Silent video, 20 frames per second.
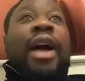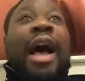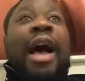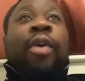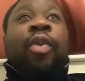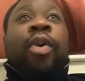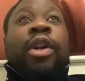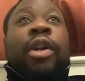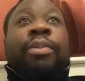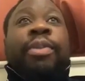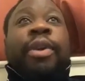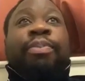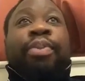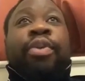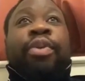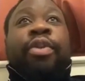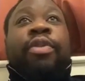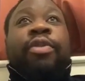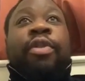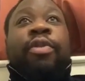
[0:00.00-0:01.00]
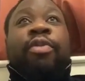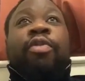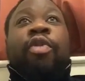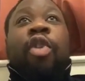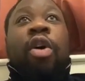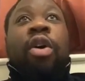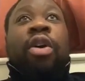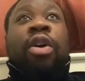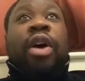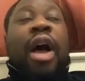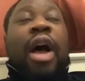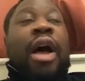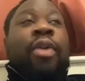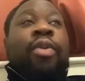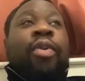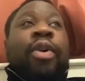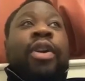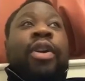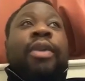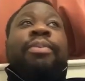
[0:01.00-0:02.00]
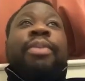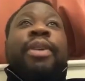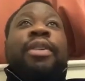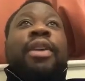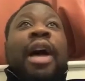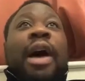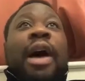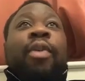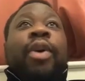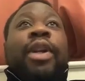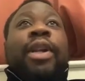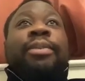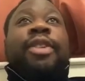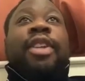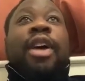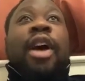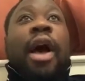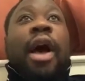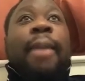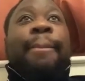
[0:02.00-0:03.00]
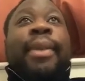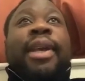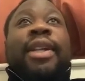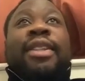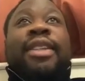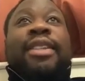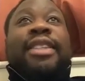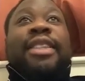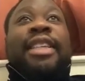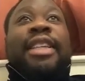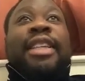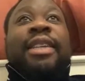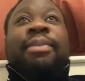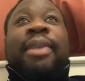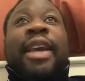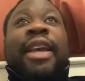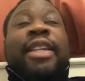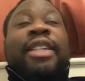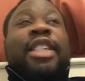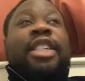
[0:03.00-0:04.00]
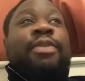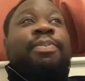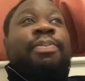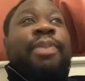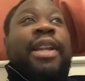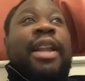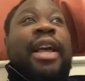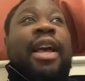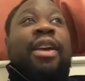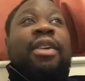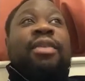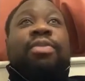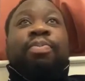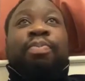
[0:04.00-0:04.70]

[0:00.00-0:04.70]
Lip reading: to be proven wrong. I want him to come in the team and just be like